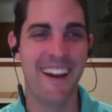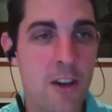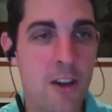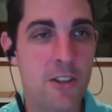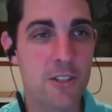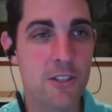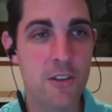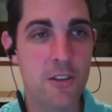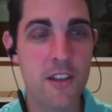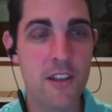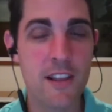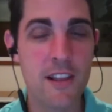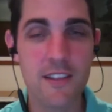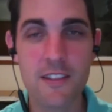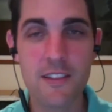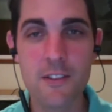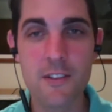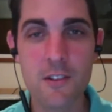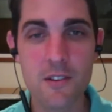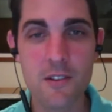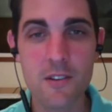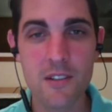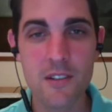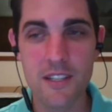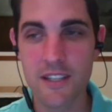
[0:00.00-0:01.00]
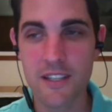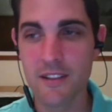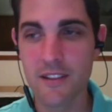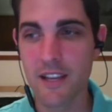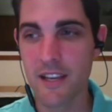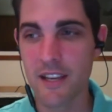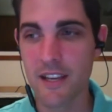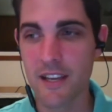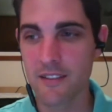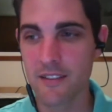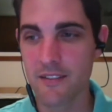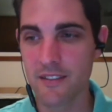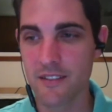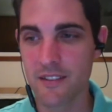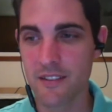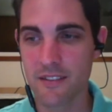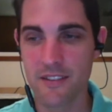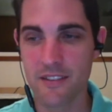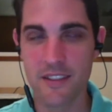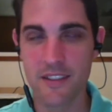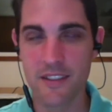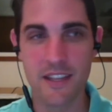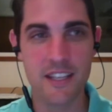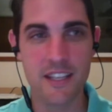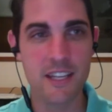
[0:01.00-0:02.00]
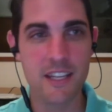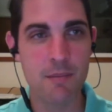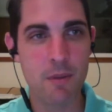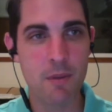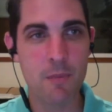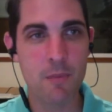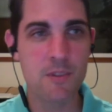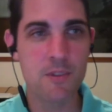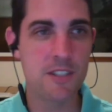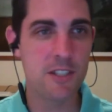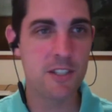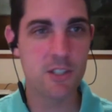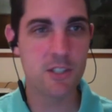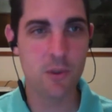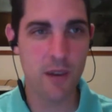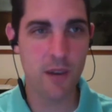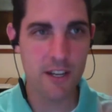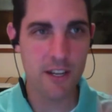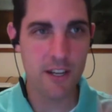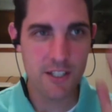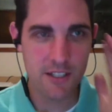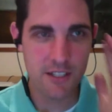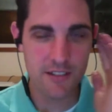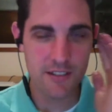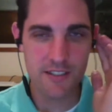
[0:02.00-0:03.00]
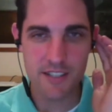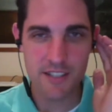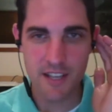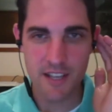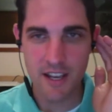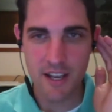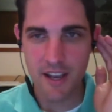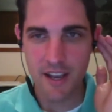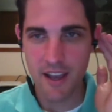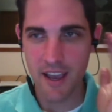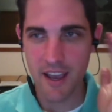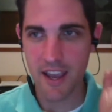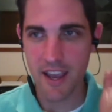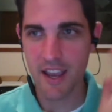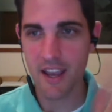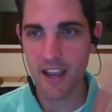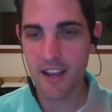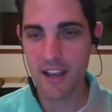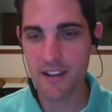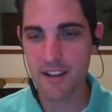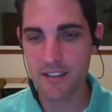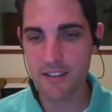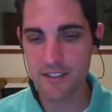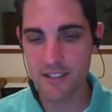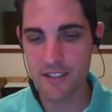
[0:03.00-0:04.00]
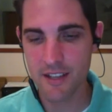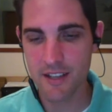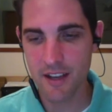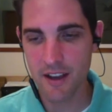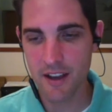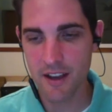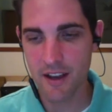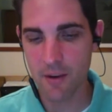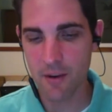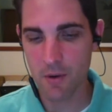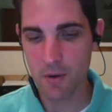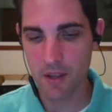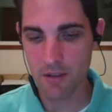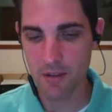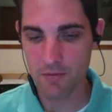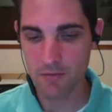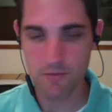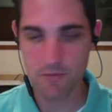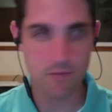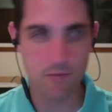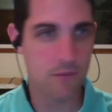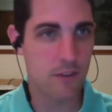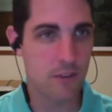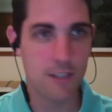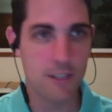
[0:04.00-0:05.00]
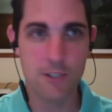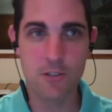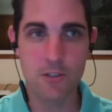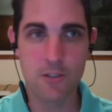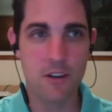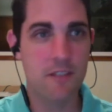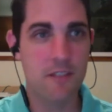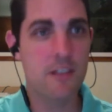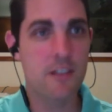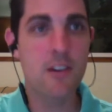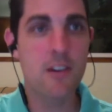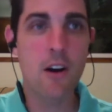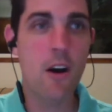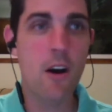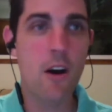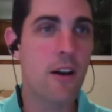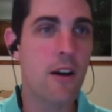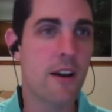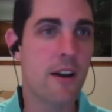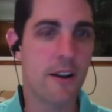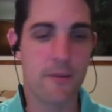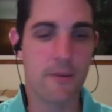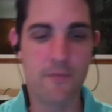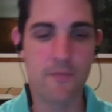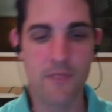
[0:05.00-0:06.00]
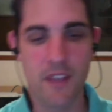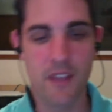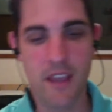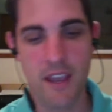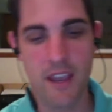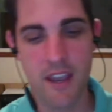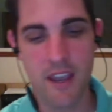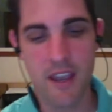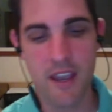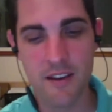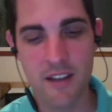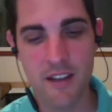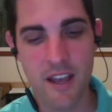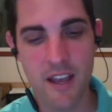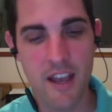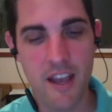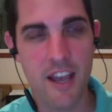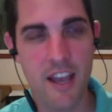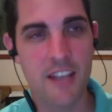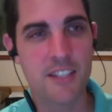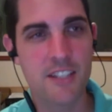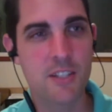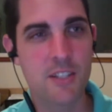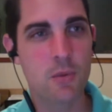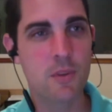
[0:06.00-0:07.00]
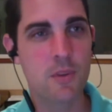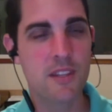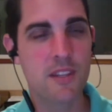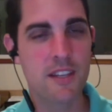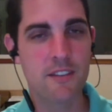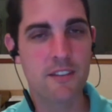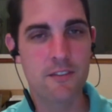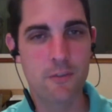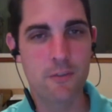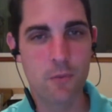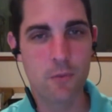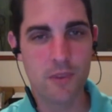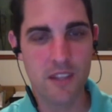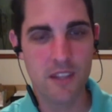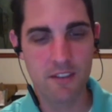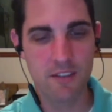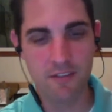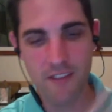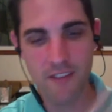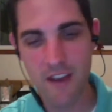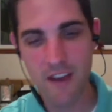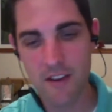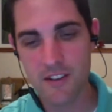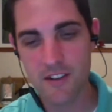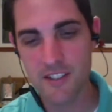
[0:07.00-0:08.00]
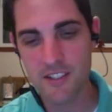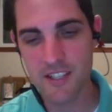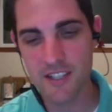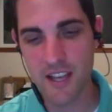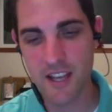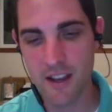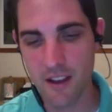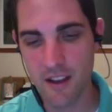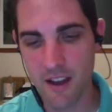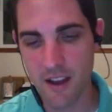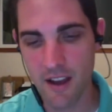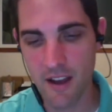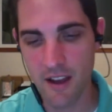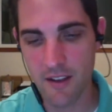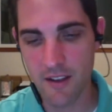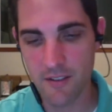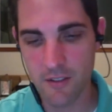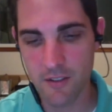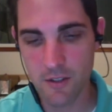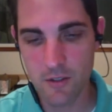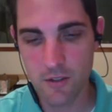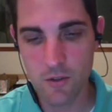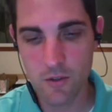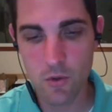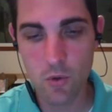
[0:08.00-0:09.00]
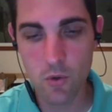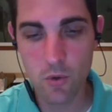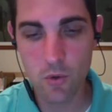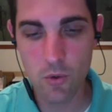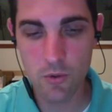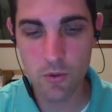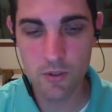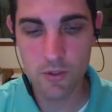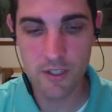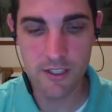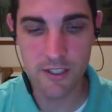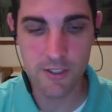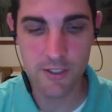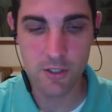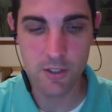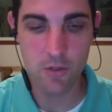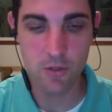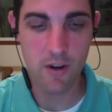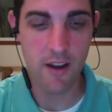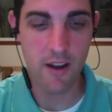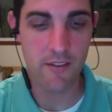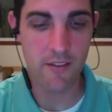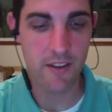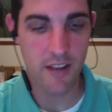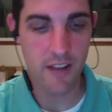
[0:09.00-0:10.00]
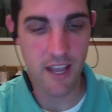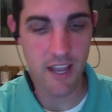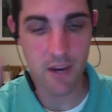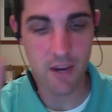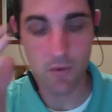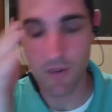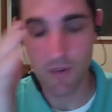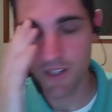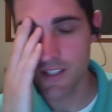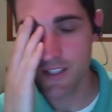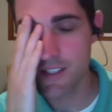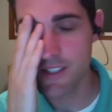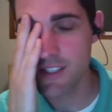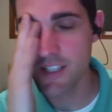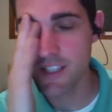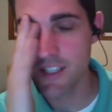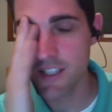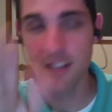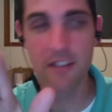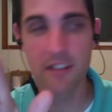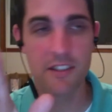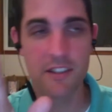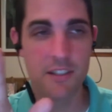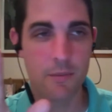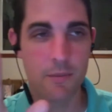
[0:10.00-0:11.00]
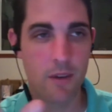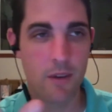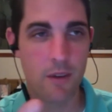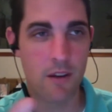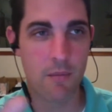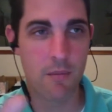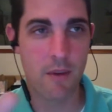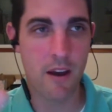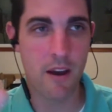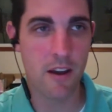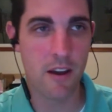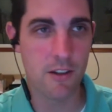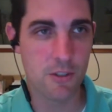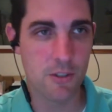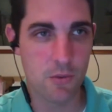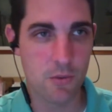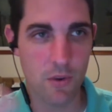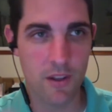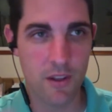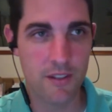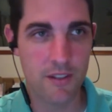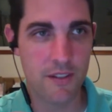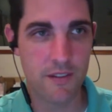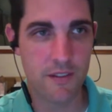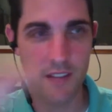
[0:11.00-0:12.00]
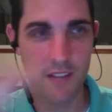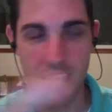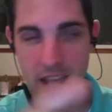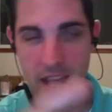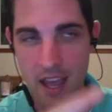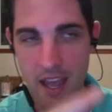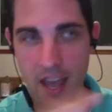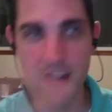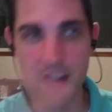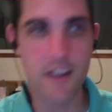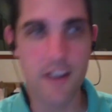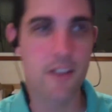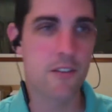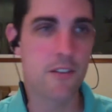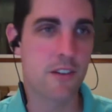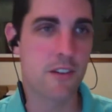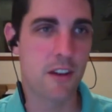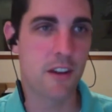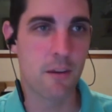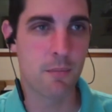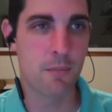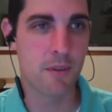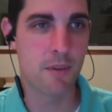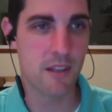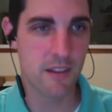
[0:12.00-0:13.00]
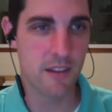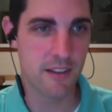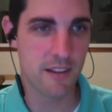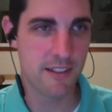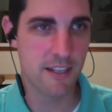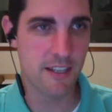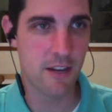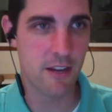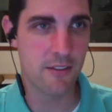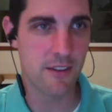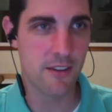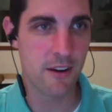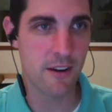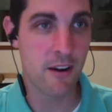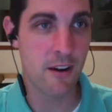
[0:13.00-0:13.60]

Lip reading: they literally, like, they'd come up with situations and we're like, let's drive the car on it. And so what they found is that Google is driving a ridiculous amount of miles relative to any other company that's out there.